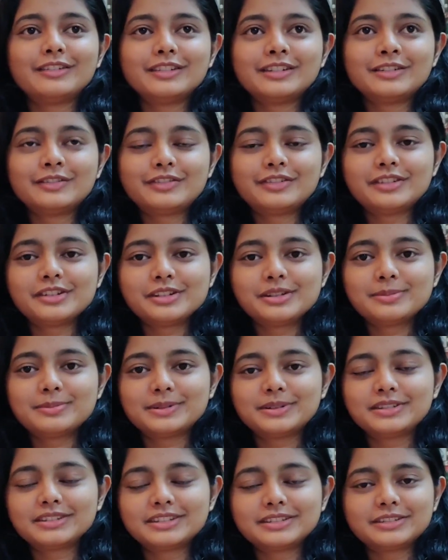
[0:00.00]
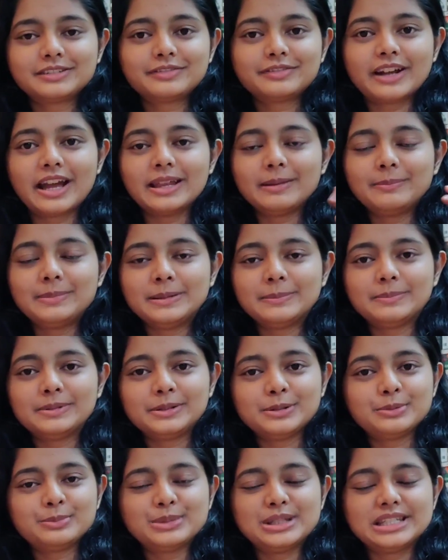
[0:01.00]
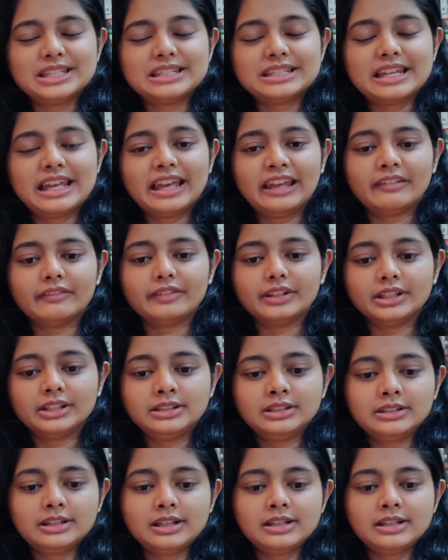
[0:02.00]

The first book, the 5 People You Meet in Heaven,